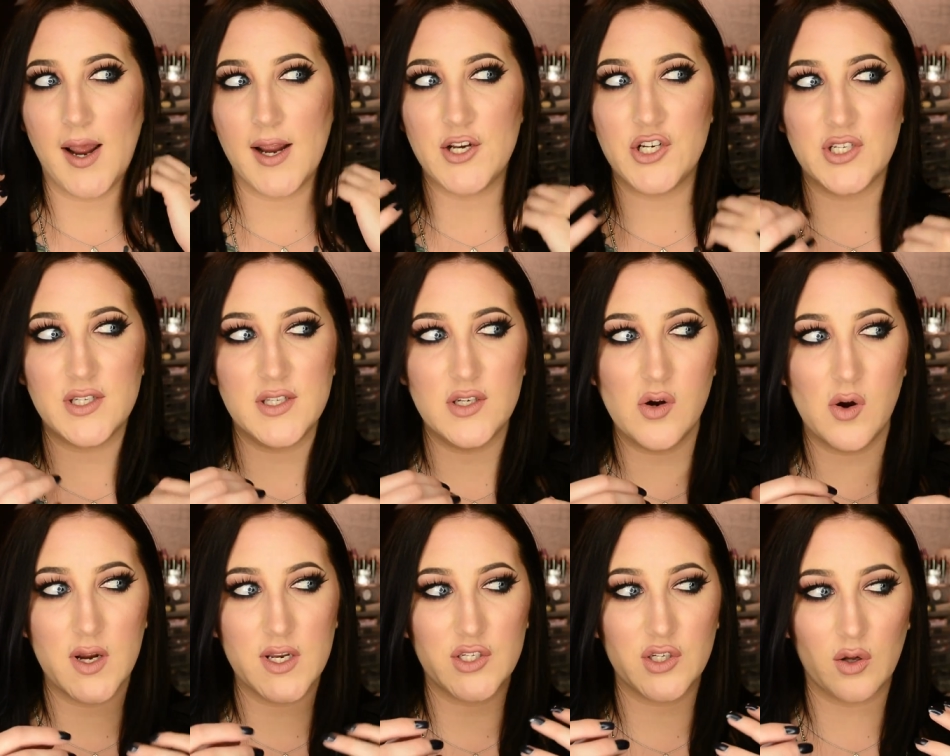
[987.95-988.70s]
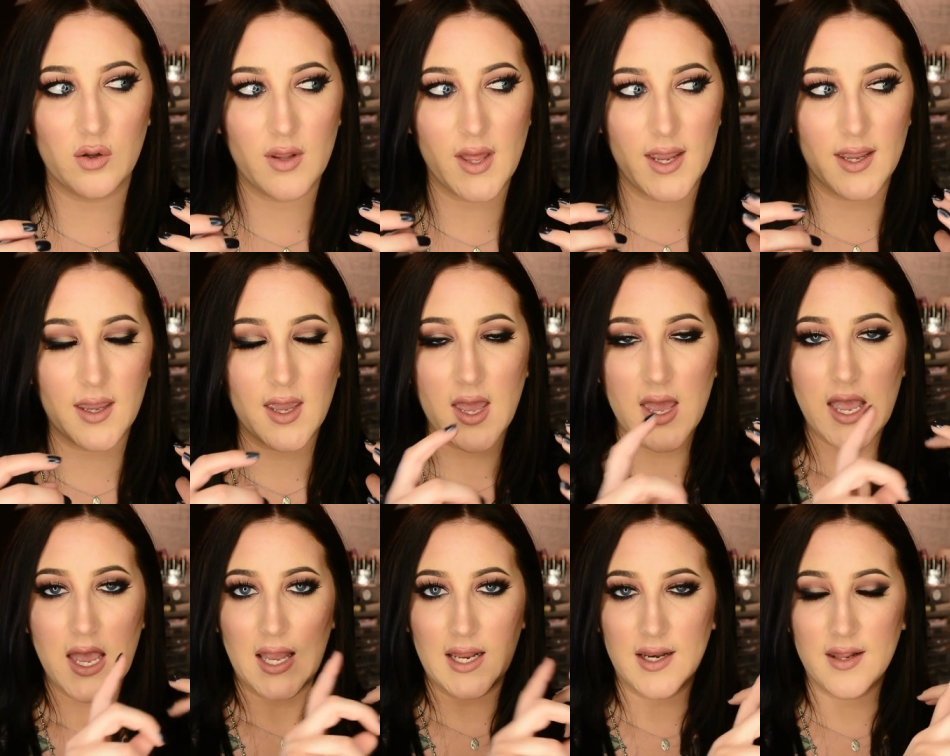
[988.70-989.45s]
I just know I don't like
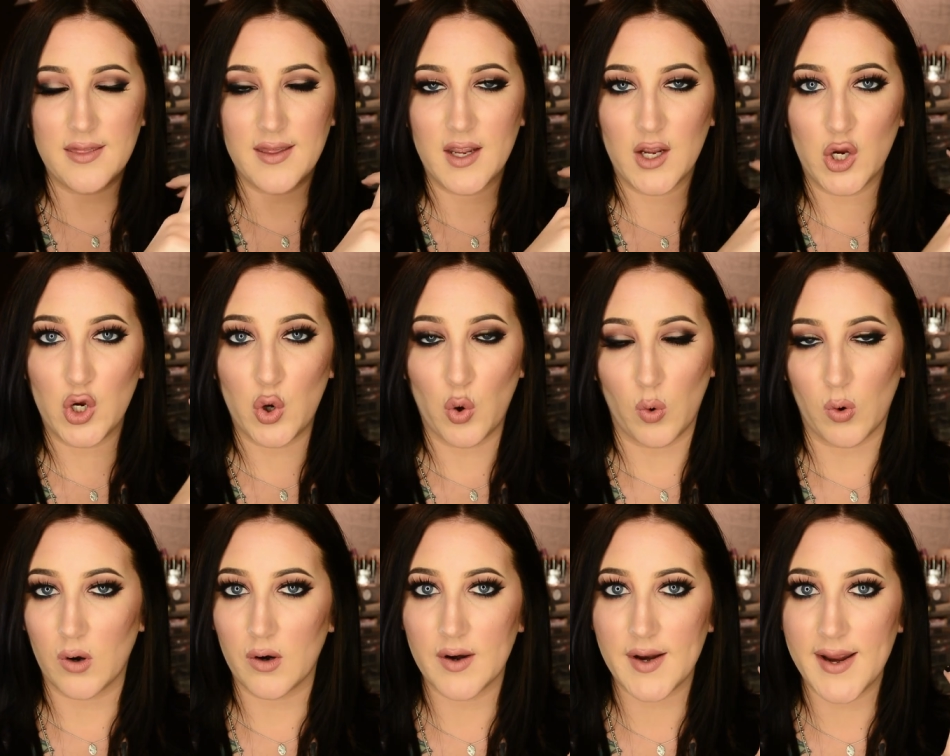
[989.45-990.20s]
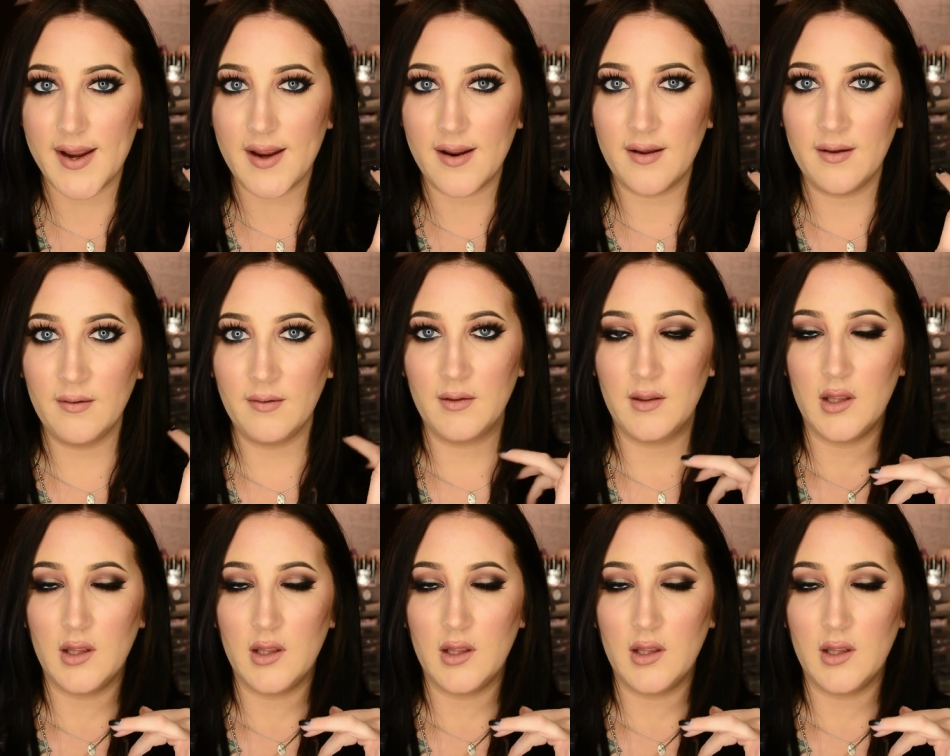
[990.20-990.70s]
anything gory.